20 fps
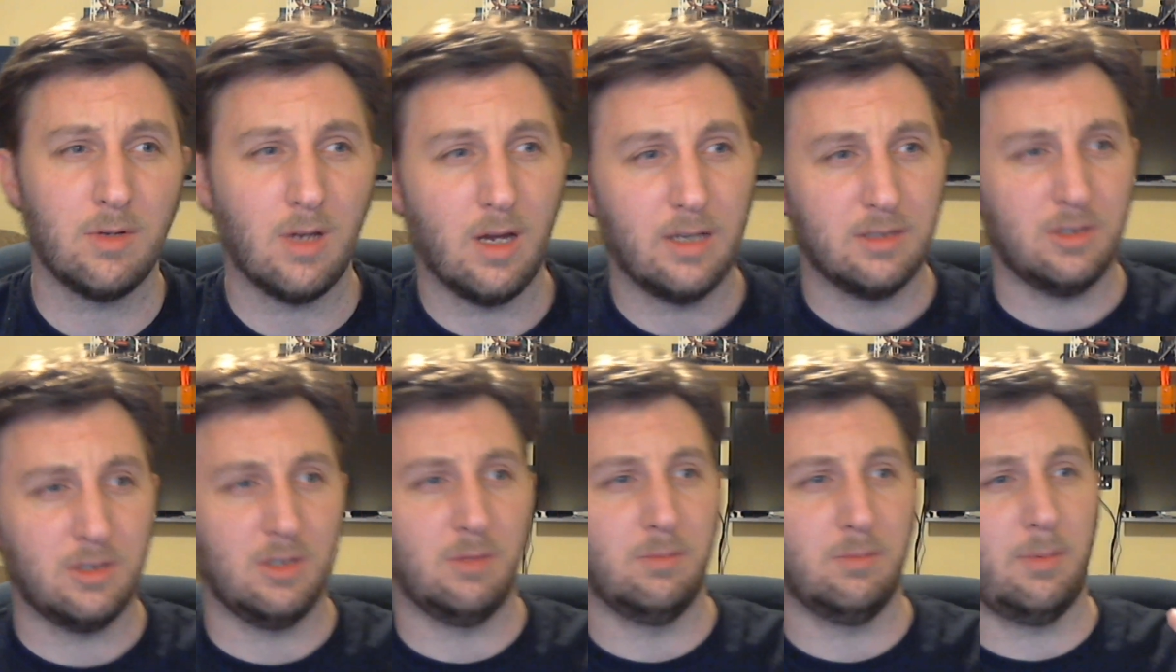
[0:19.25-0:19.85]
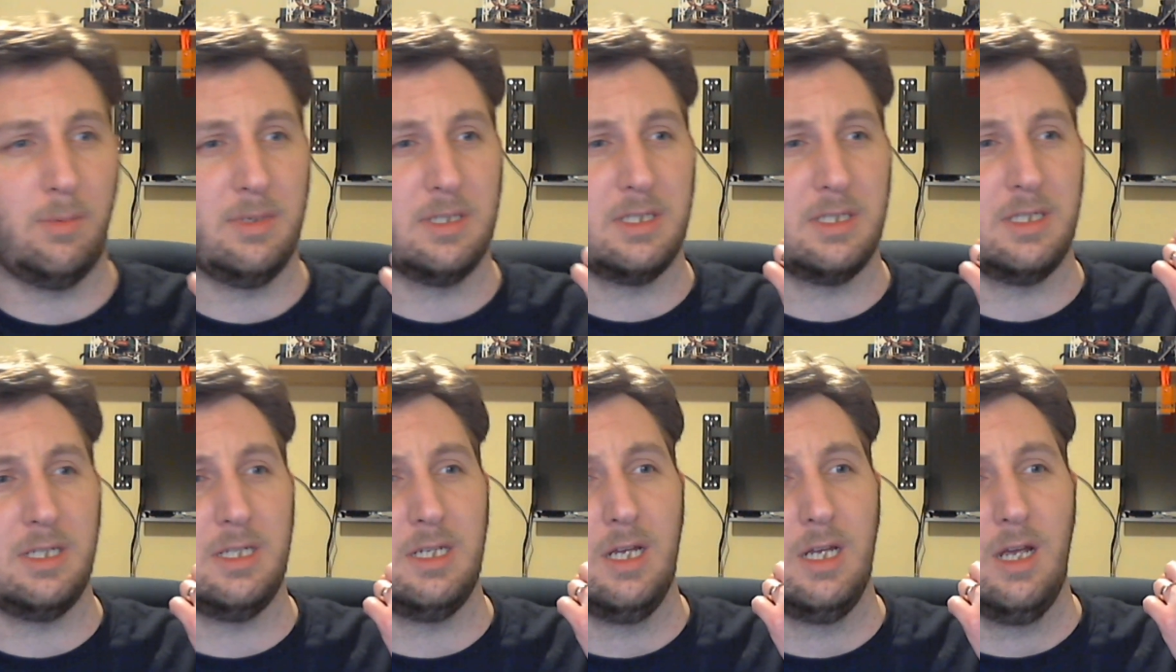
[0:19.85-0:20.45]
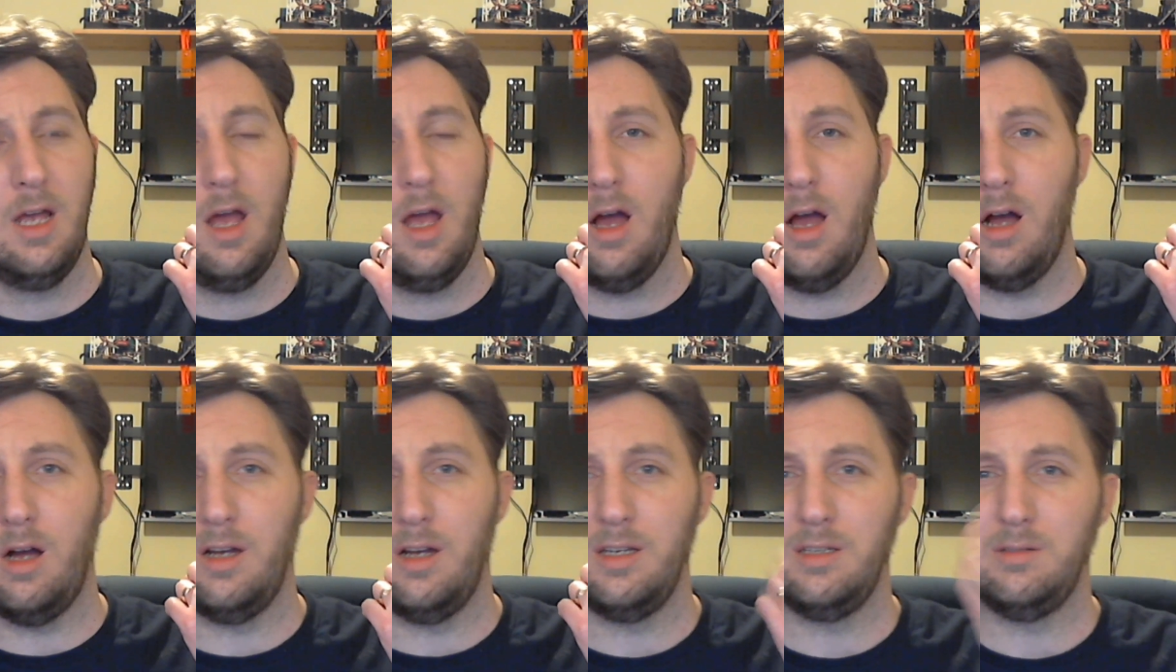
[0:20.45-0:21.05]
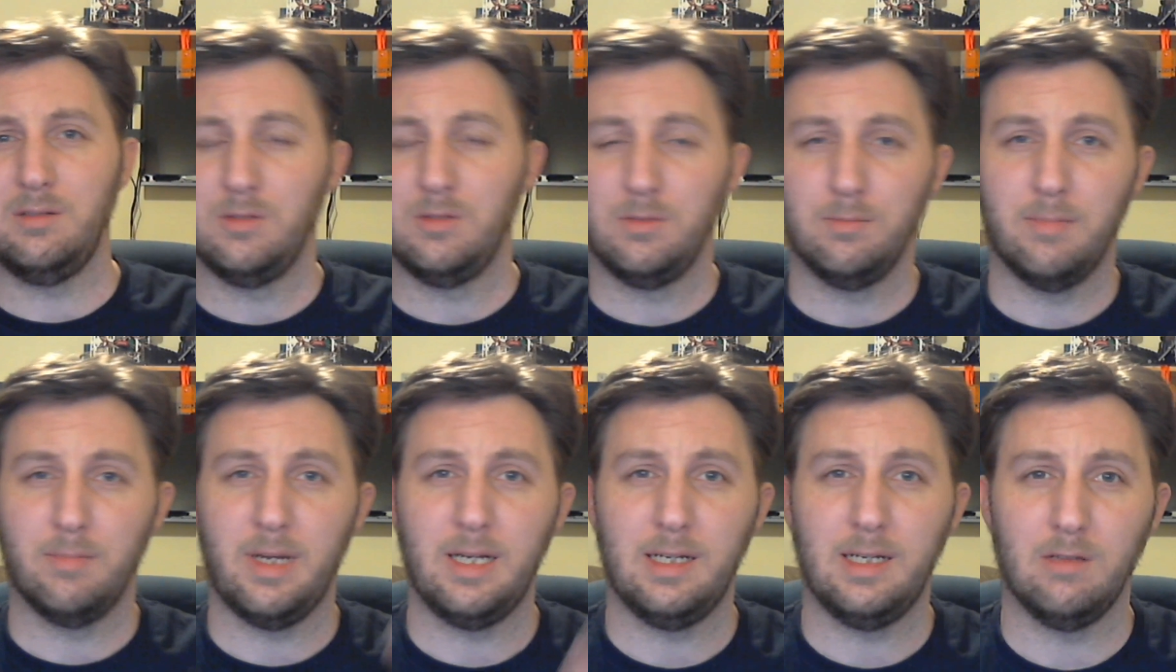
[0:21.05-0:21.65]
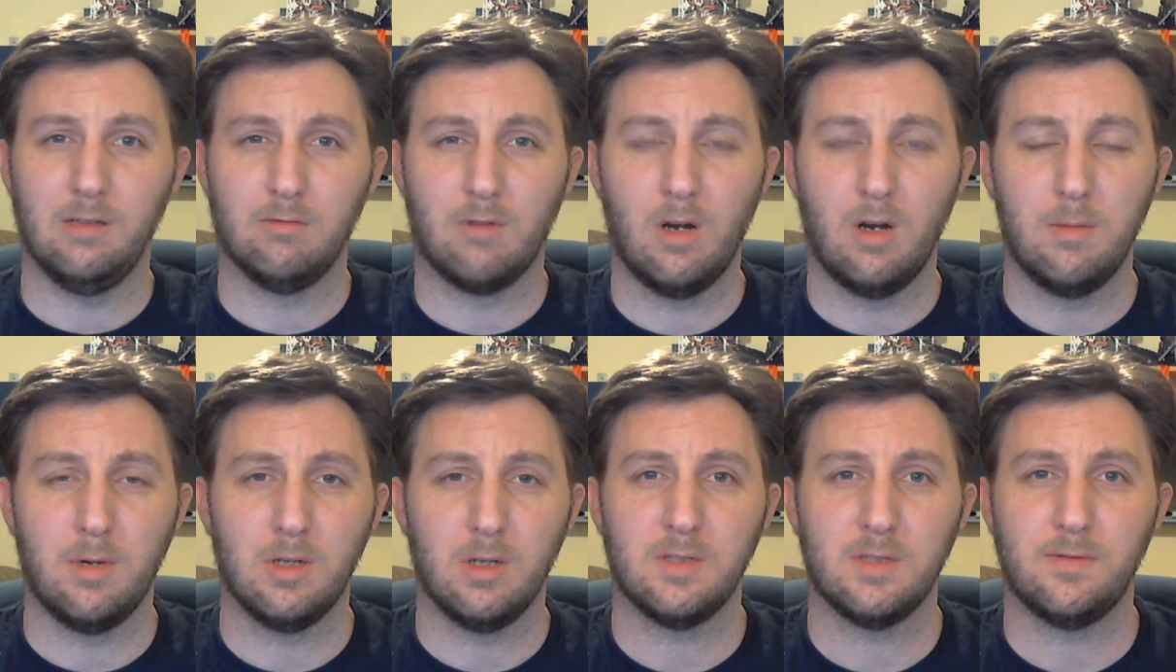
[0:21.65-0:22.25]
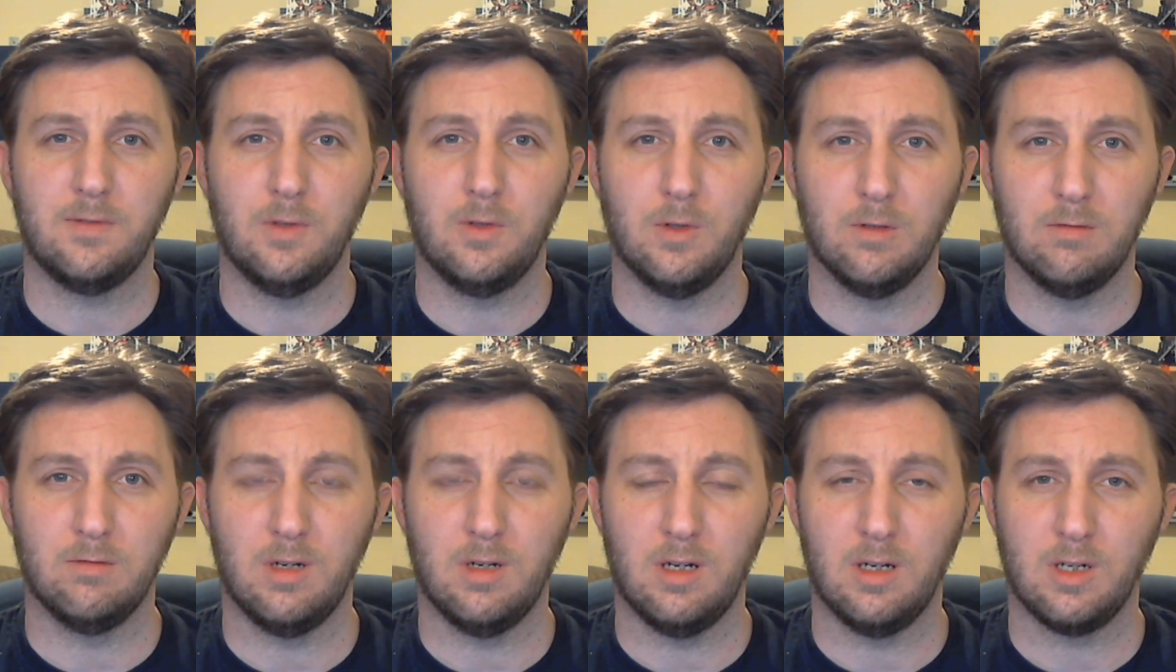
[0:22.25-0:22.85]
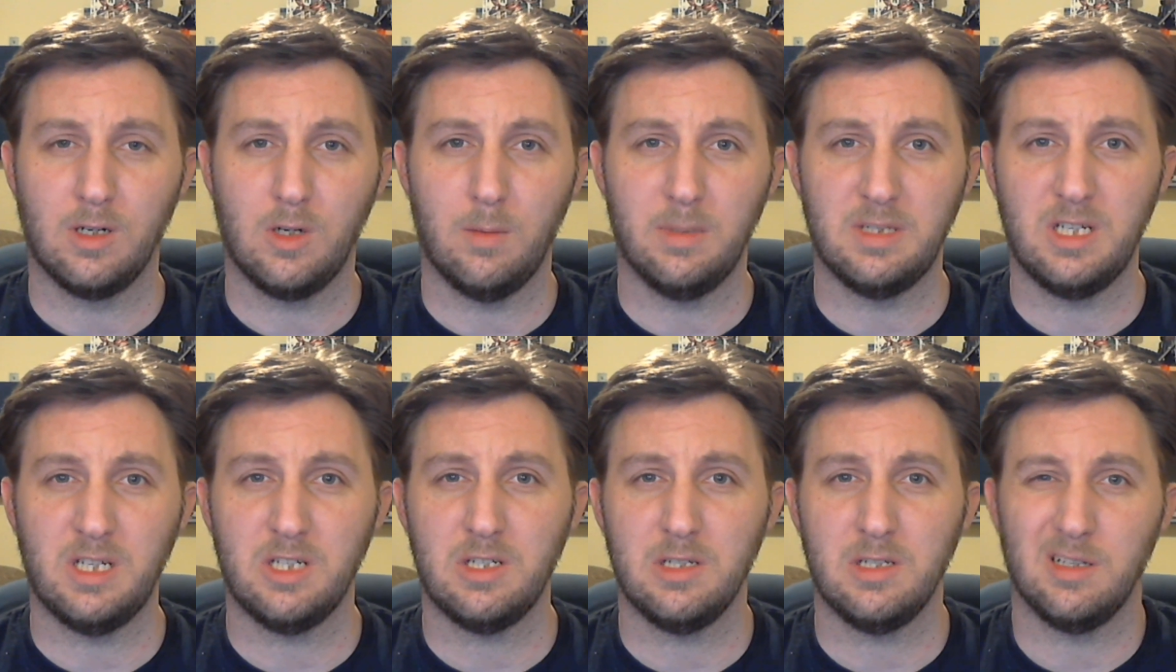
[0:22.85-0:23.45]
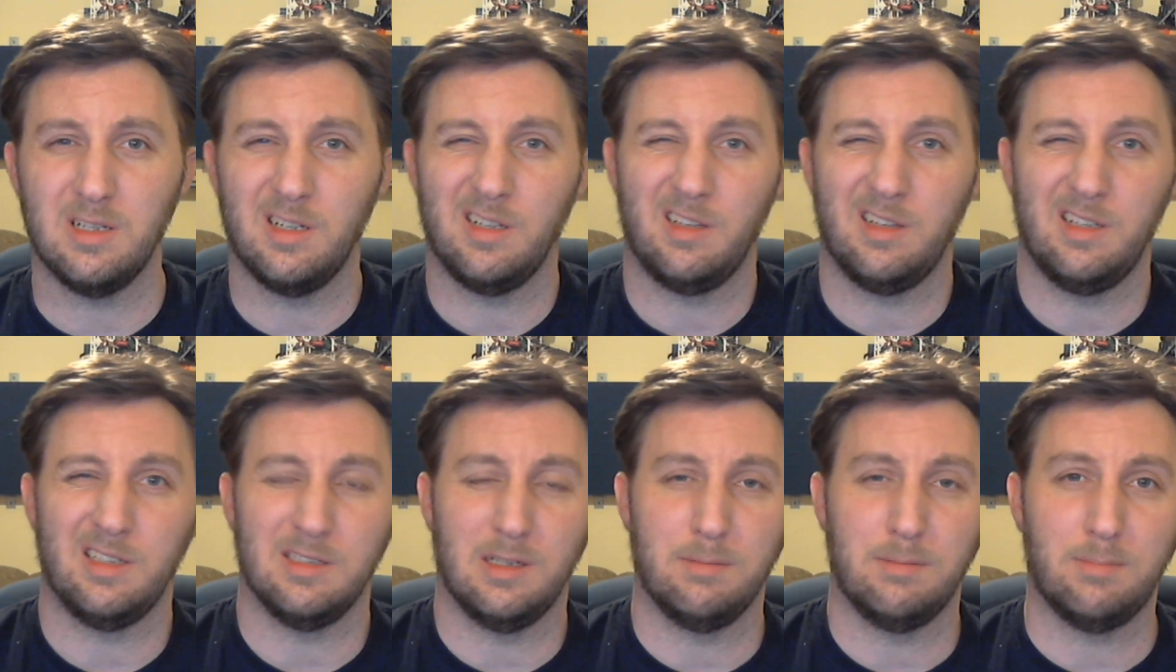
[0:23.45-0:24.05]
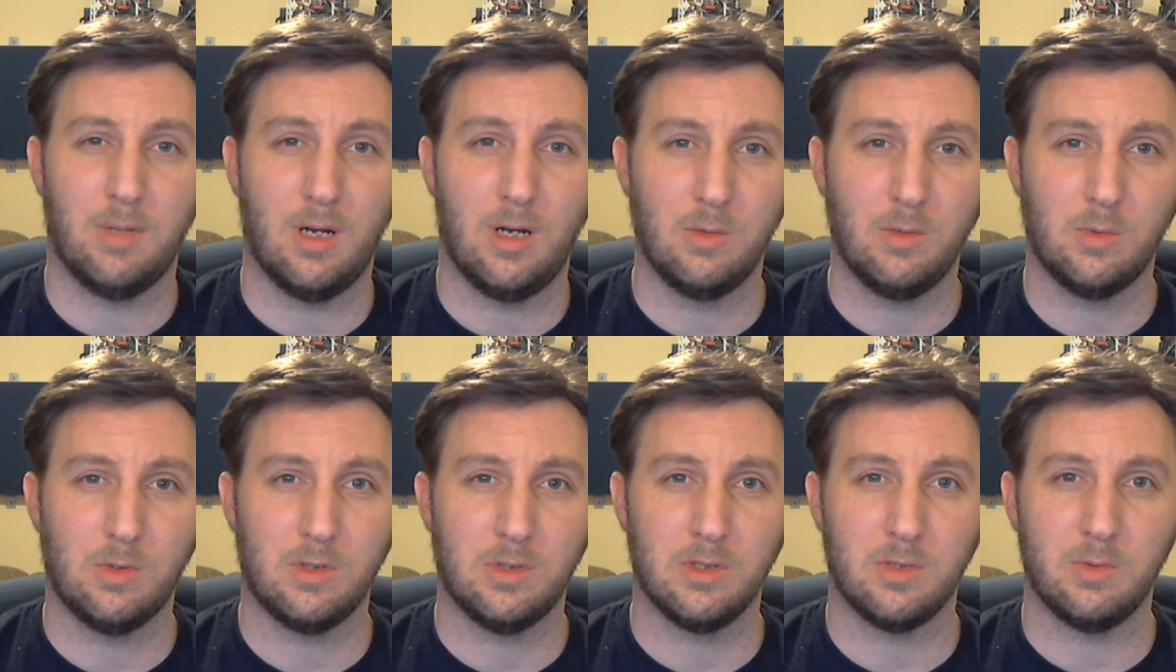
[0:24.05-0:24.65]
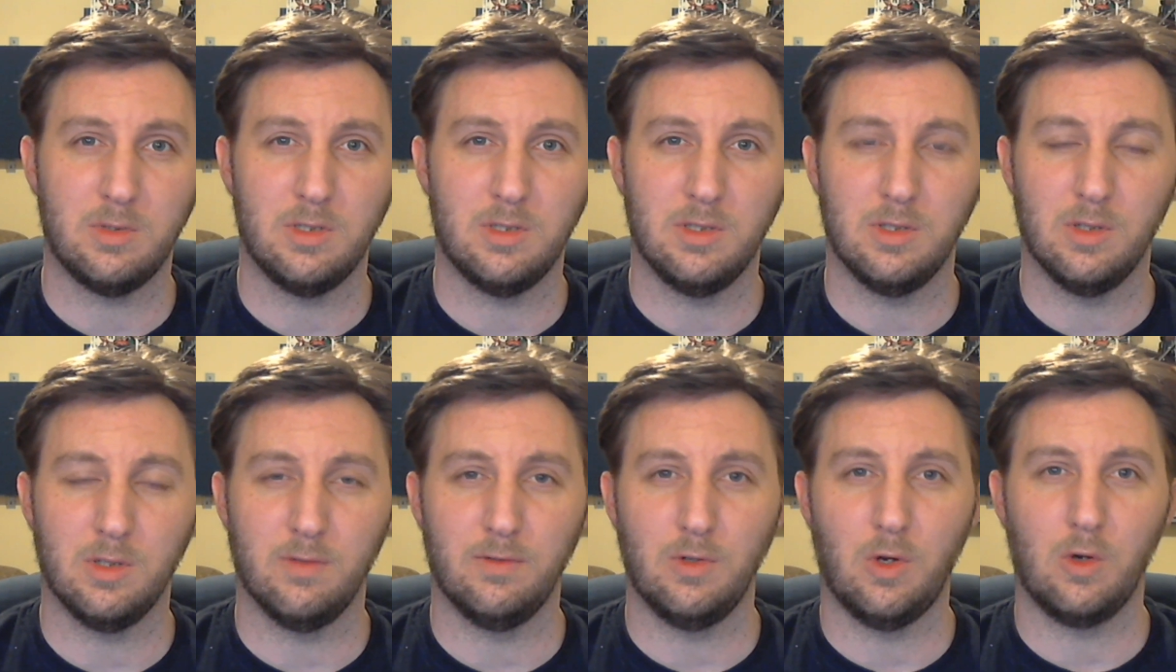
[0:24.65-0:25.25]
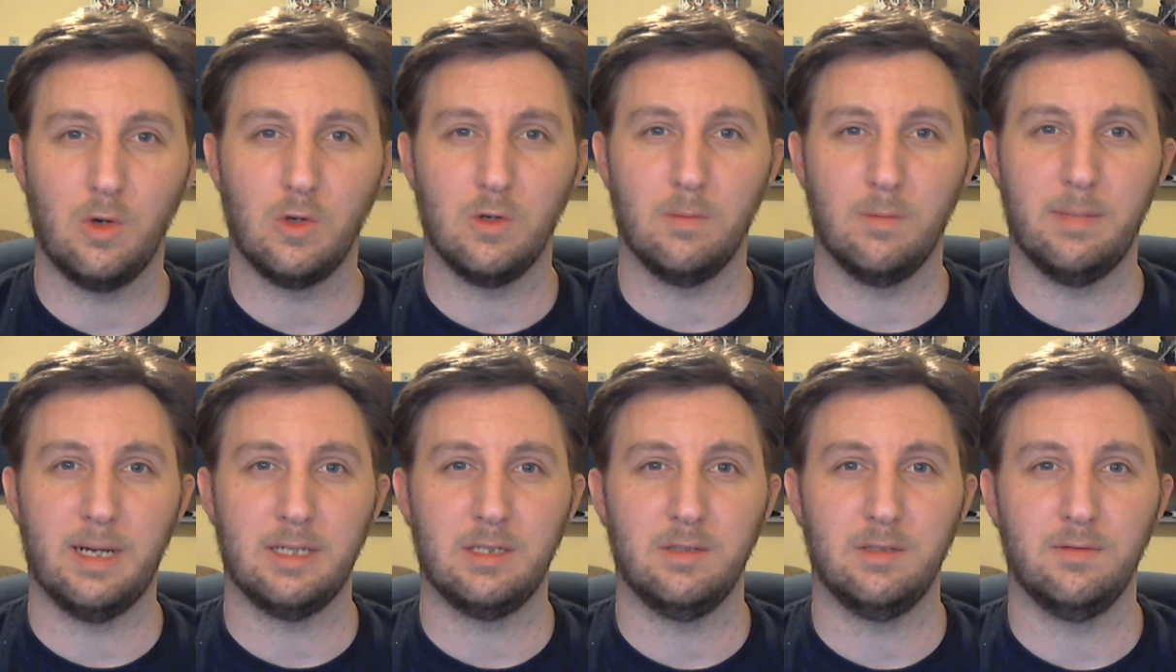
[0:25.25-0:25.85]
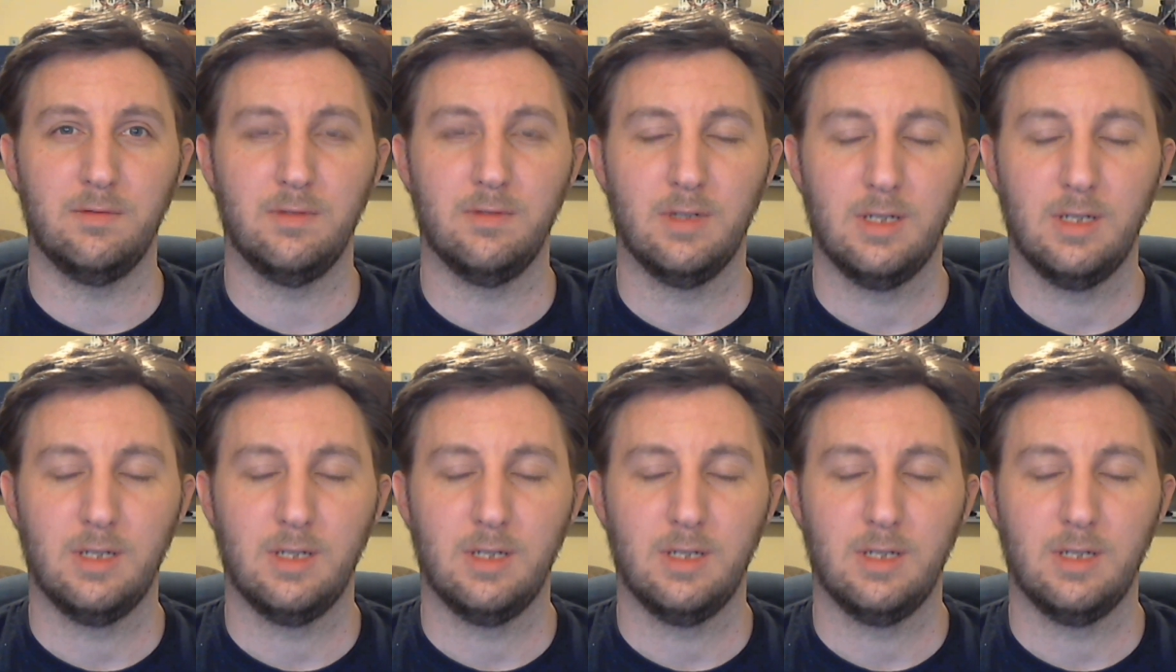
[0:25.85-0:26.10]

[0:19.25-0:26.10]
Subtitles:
As you can probably see, I make little robots for competitions like things like Pi Wars, which is sort of non-combative